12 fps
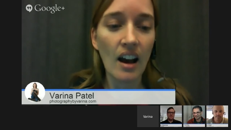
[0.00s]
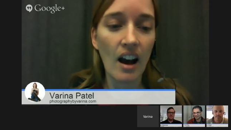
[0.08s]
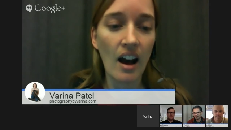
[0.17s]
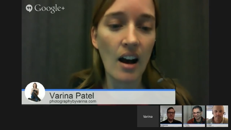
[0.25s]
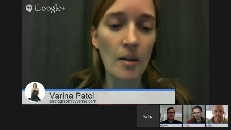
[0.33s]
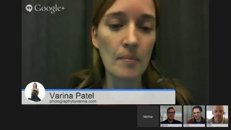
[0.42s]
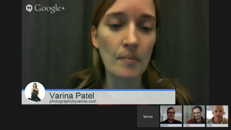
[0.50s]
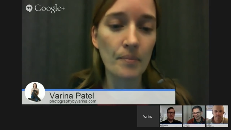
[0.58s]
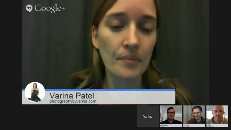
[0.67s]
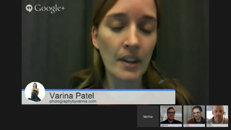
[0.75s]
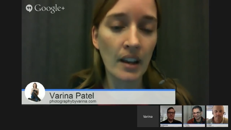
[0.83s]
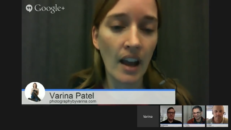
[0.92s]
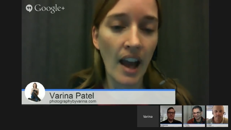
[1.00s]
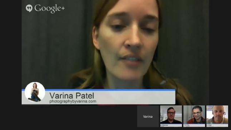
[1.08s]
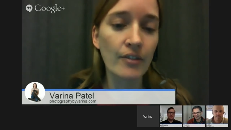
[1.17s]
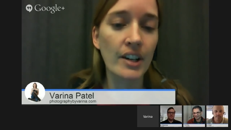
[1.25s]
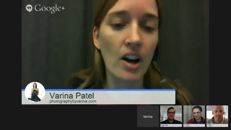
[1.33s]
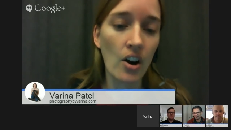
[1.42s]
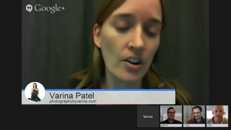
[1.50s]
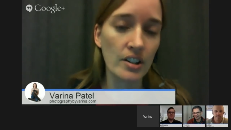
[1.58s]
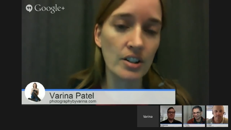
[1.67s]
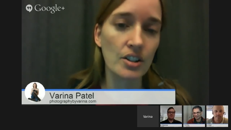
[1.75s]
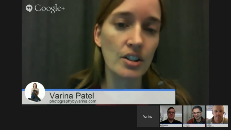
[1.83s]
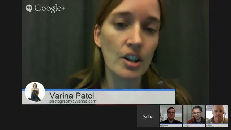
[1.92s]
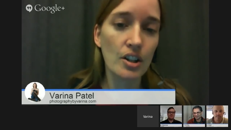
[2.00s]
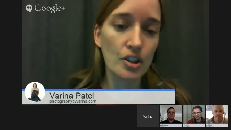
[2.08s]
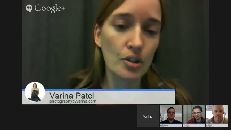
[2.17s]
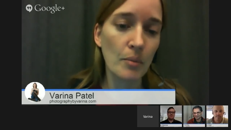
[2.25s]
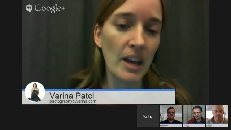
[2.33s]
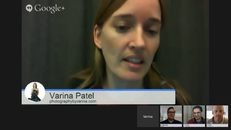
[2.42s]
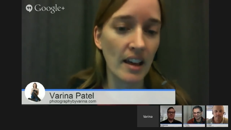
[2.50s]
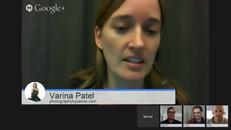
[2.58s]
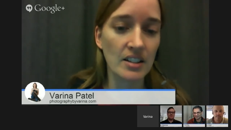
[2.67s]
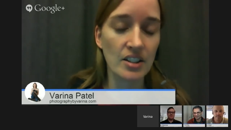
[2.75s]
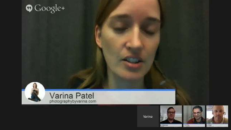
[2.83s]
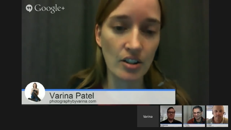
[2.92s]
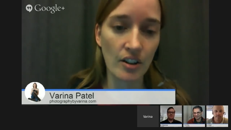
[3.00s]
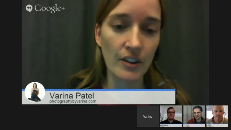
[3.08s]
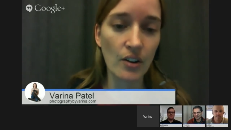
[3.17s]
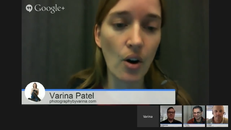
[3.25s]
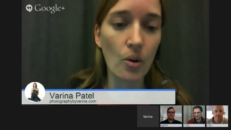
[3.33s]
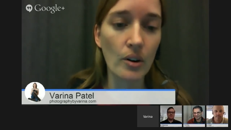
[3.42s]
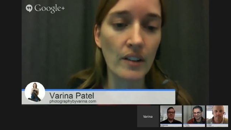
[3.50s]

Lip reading: every artist should make that decision on their own,